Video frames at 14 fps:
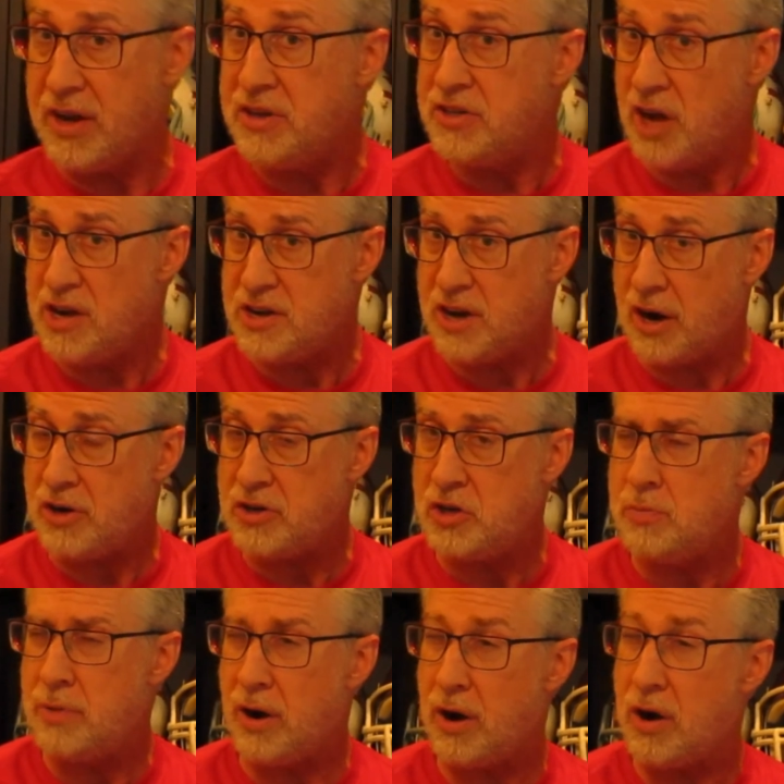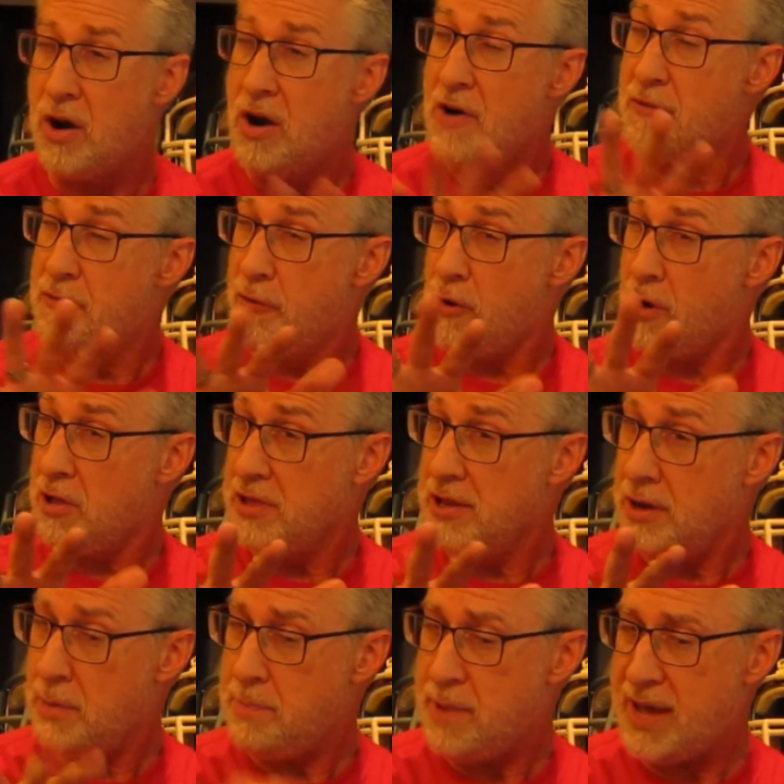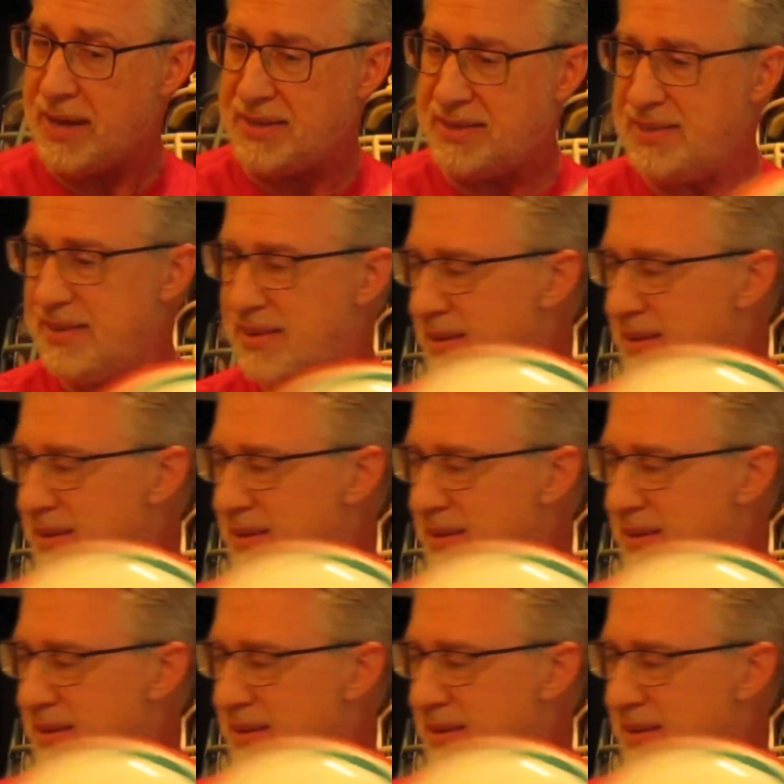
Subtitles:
a Dungard U-bar for a little bit.